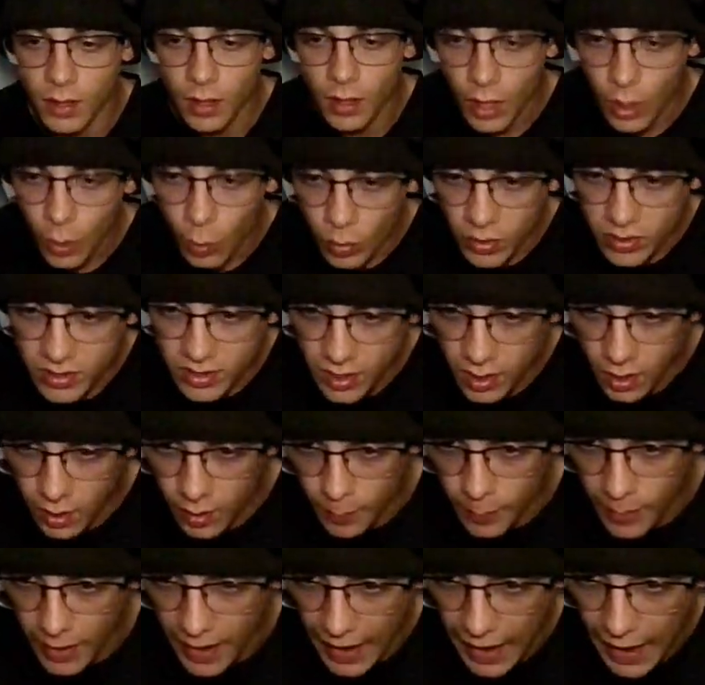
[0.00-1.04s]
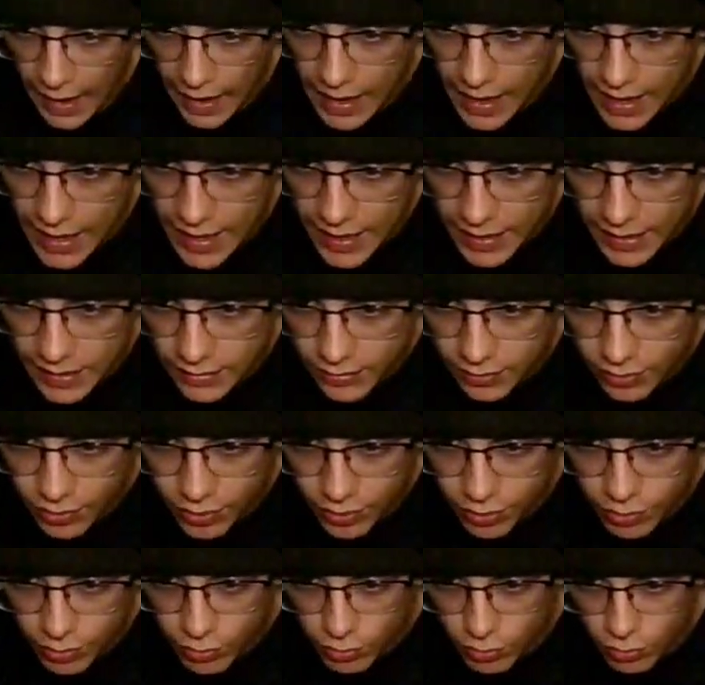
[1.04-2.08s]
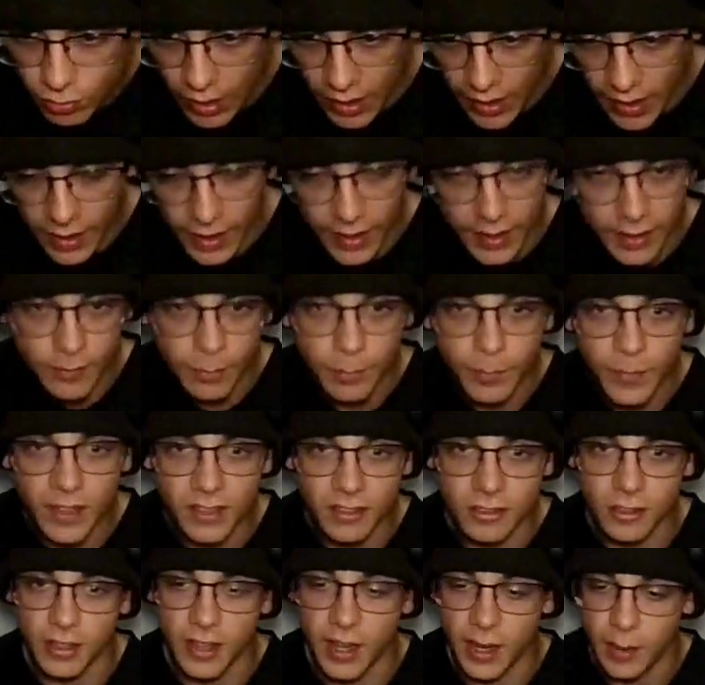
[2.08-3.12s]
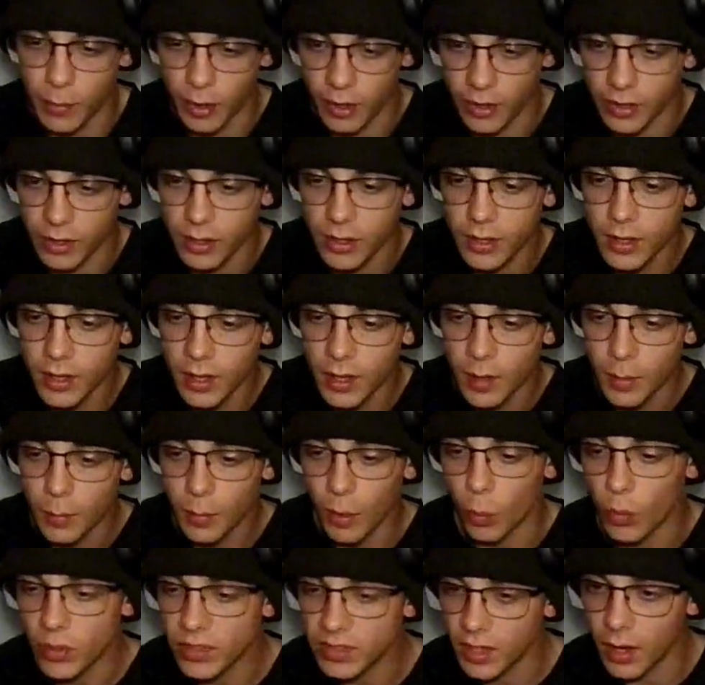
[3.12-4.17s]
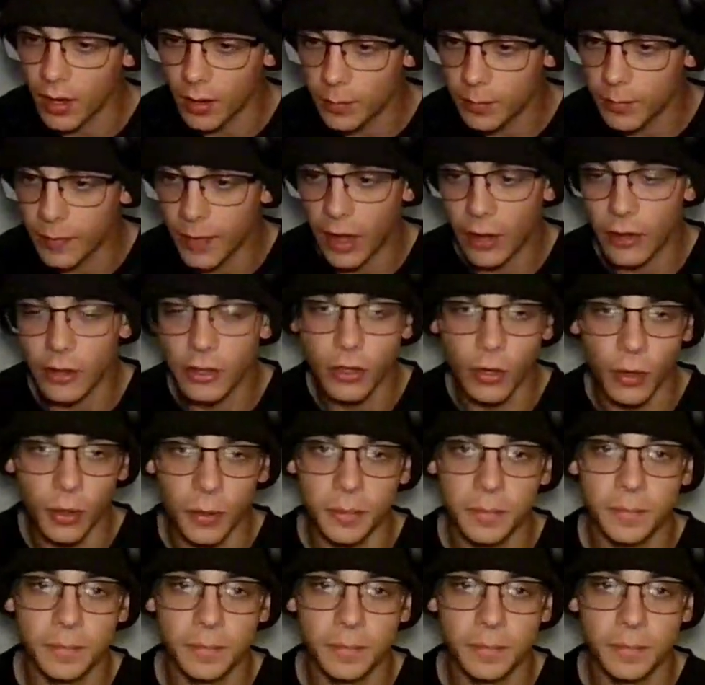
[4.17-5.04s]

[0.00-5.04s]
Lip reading: What's up, Alec? I missed your name, brother. But what's up? How you doing?